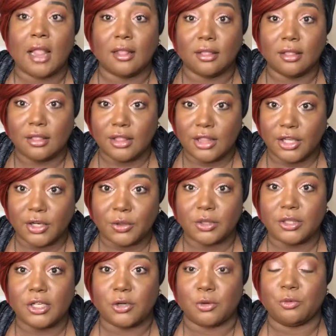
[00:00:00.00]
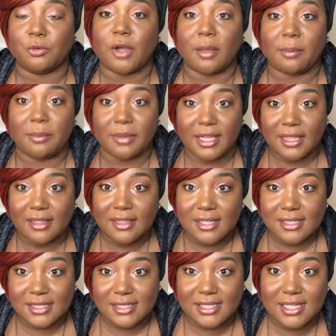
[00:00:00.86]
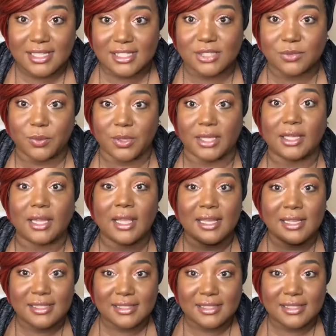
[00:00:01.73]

literally grew up in the C-suite,